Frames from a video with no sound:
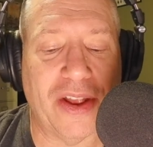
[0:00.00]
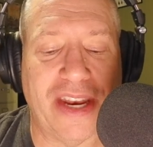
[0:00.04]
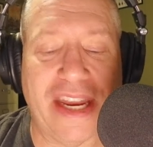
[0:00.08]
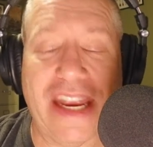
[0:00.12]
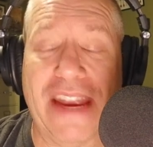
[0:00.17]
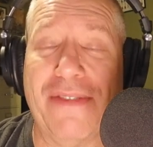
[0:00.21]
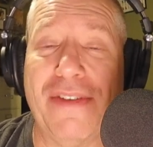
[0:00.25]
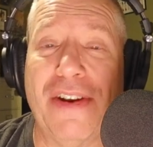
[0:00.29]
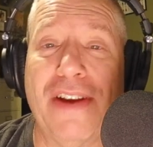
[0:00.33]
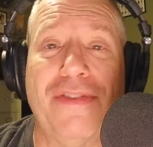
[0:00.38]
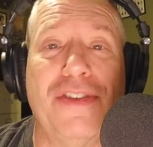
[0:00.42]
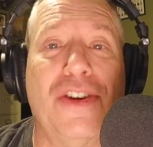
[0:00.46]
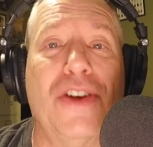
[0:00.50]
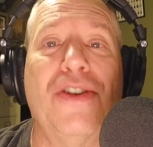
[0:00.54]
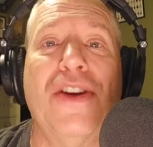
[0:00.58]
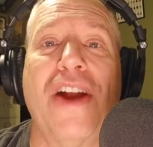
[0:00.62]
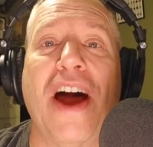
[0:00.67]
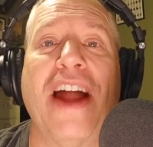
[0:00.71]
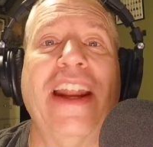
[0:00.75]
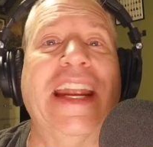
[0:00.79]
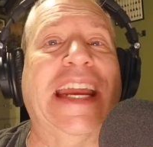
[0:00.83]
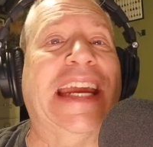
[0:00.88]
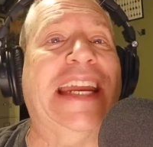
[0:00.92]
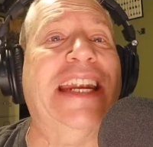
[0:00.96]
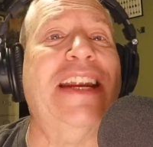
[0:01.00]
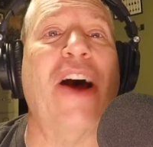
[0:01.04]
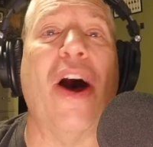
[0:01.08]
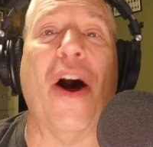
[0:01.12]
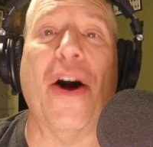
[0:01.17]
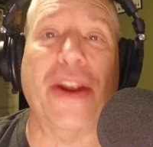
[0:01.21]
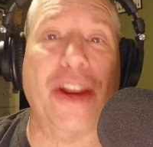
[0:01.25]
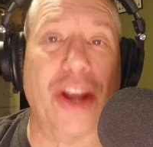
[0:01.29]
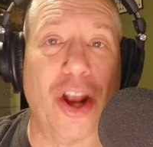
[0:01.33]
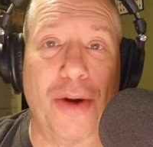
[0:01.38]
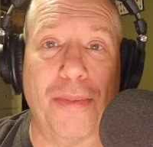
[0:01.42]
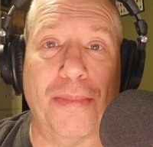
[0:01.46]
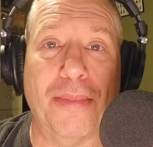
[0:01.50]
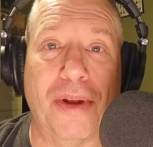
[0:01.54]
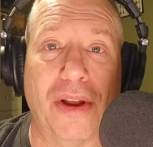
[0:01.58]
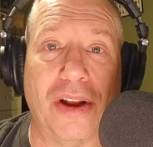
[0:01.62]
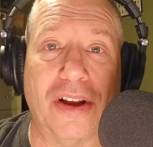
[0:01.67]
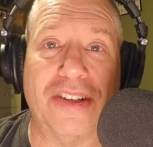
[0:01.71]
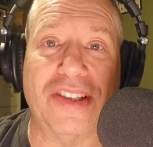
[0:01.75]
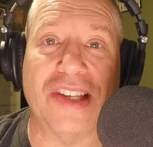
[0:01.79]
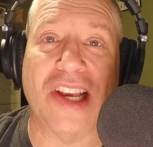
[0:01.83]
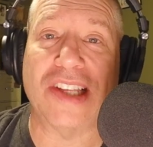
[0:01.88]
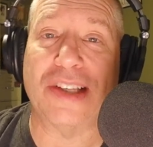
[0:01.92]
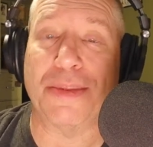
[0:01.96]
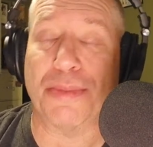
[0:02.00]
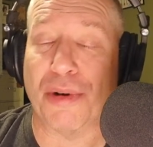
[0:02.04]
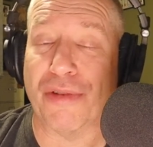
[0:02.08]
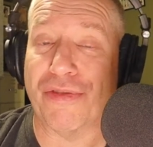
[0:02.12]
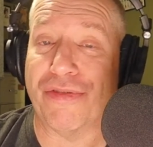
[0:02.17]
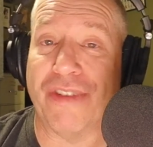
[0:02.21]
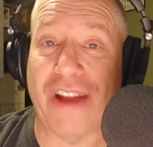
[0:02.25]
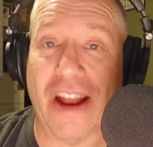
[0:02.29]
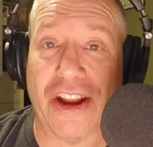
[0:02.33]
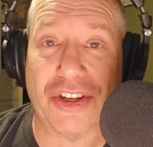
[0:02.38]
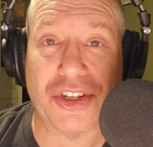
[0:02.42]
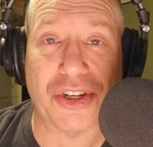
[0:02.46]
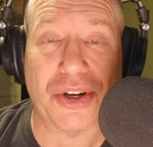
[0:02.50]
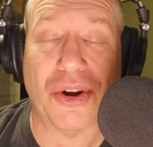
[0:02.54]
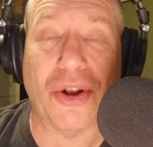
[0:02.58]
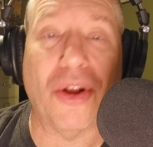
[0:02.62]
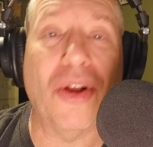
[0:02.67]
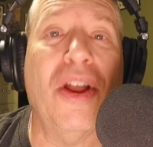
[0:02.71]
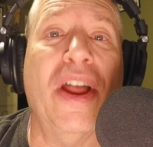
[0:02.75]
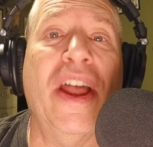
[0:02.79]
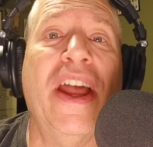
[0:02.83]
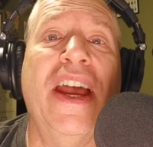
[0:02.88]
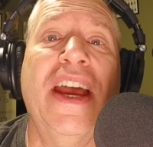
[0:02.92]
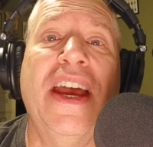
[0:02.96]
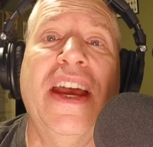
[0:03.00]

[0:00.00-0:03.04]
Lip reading: And even if you're not in audiobooks as a professional,